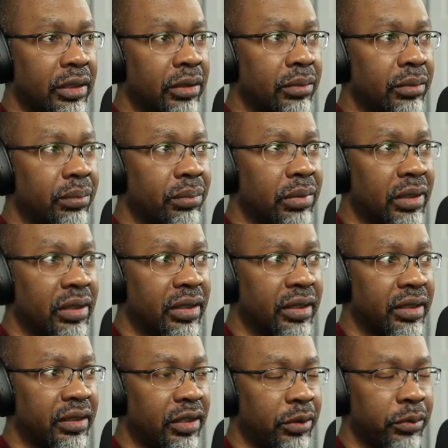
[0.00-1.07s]
but
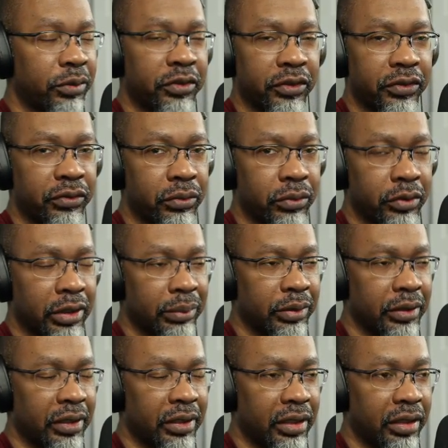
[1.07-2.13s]
it was just too
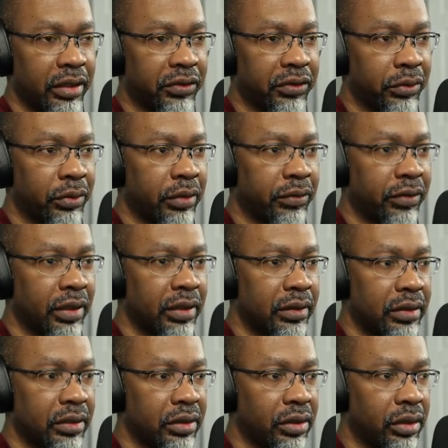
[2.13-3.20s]
complicated. So I
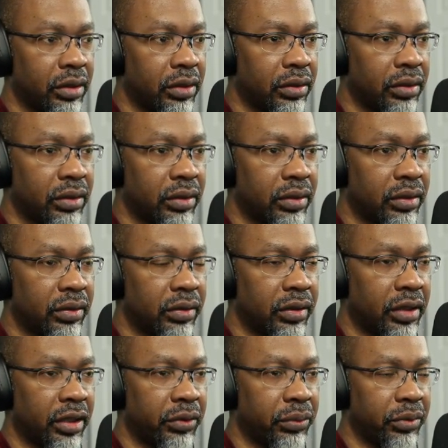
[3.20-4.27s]
finally
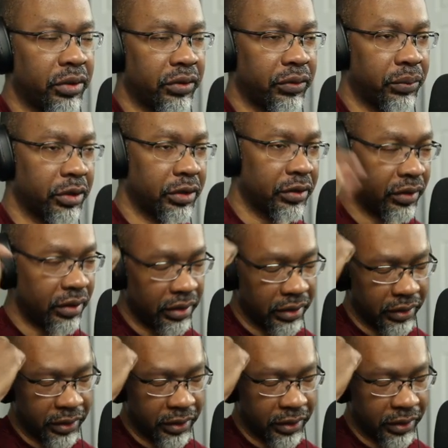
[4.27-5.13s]
got with one of the